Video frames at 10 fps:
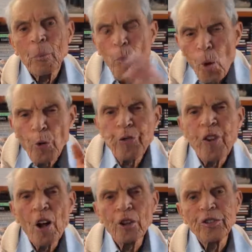more
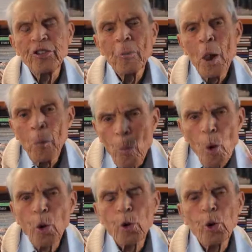false,
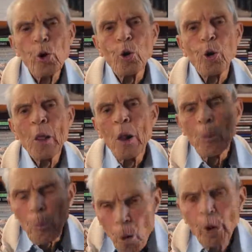more cruel,
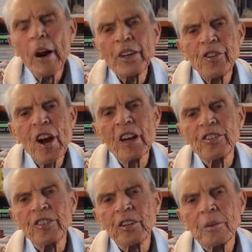more
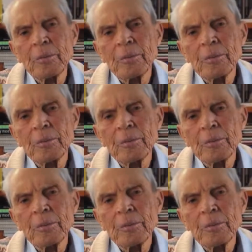unjust